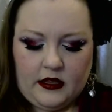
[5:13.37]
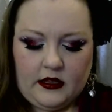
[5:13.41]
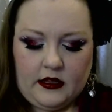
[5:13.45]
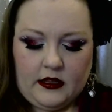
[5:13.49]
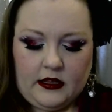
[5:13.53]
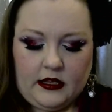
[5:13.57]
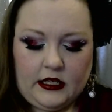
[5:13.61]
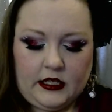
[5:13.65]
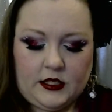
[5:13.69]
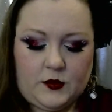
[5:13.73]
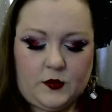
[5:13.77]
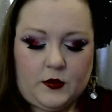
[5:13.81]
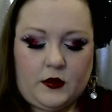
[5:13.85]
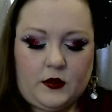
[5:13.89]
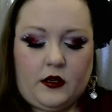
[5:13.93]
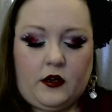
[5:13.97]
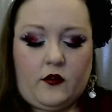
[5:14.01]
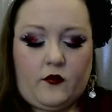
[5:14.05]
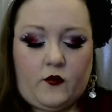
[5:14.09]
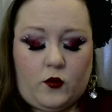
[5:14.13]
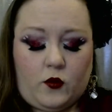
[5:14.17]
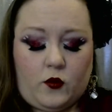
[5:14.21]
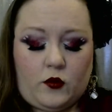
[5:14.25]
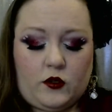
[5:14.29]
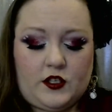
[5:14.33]
This one,
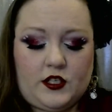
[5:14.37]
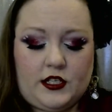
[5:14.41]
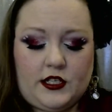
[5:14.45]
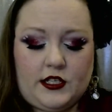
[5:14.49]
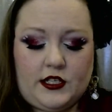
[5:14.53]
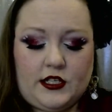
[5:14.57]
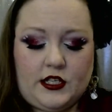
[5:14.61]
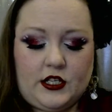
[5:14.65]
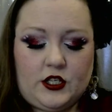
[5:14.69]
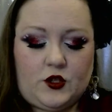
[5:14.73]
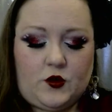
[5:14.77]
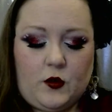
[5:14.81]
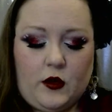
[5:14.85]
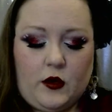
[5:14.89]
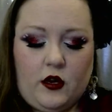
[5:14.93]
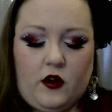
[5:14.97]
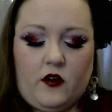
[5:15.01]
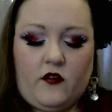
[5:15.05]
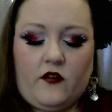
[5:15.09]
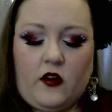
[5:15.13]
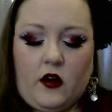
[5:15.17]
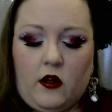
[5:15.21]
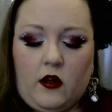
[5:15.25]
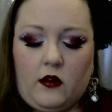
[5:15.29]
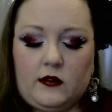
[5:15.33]
of course, is the
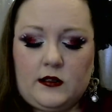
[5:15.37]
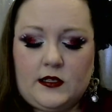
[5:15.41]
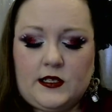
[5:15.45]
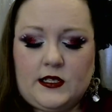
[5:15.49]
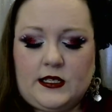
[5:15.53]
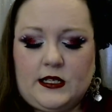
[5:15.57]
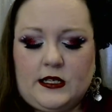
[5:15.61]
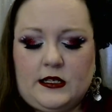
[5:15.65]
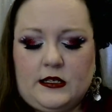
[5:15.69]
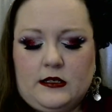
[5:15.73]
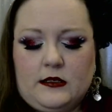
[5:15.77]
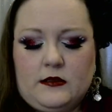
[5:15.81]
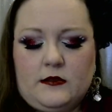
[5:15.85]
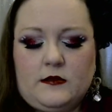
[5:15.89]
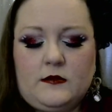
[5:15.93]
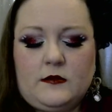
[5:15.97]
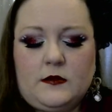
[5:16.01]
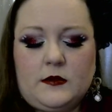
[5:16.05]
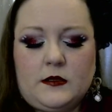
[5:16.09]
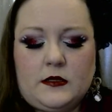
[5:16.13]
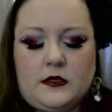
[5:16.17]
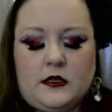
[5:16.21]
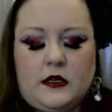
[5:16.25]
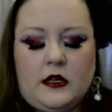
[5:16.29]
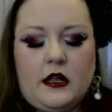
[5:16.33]
12 also.
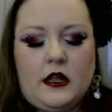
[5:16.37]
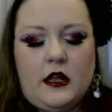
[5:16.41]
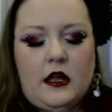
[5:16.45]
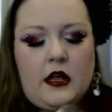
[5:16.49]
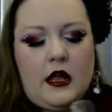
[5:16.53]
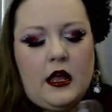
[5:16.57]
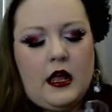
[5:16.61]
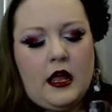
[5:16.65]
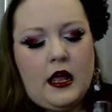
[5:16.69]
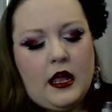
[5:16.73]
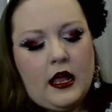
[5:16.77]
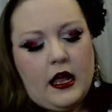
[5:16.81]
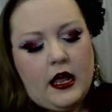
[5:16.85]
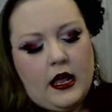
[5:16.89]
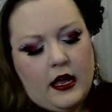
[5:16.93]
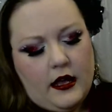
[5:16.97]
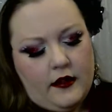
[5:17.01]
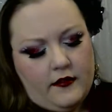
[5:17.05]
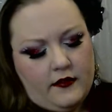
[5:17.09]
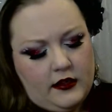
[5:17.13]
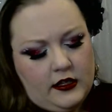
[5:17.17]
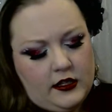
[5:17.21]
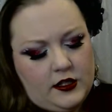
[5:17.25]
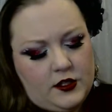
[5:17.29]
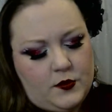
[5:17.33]

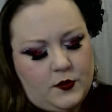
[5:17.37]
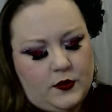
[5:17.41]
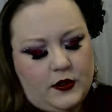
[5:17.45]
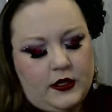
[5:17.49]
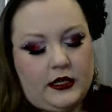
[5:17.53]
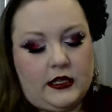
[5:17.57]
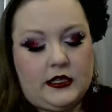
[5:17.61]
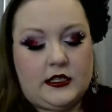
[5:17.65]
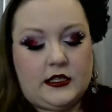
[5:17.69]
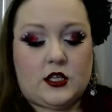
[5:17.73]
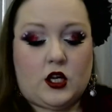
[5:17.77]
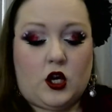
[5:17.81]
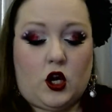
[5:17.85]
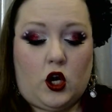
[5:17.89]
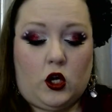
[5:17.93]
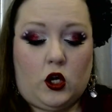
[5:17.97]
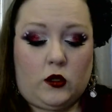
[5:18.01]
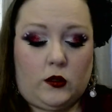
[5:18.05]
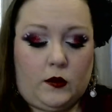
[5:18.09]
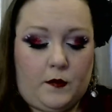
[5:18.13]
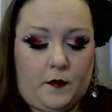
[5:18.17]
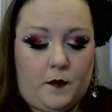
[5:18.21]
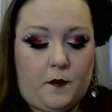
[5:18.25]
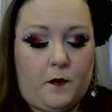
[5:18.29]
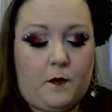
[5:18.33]
And this one is
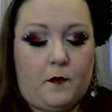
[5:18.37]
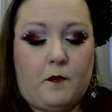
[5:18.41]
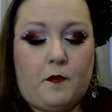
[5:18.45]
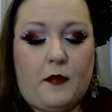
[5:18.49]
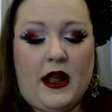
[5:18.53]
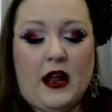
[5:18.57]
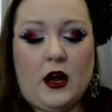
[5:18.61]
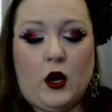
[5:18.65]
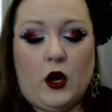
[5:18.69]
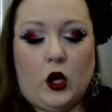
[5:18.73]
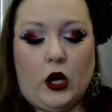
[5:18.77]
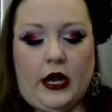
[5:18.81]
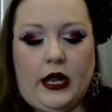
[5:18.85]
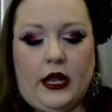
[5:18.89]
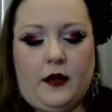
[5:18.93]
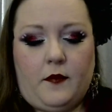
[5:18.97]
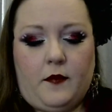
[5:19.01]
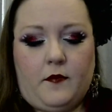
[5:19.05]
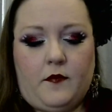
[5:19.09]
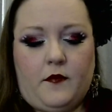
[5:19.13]
called Berry.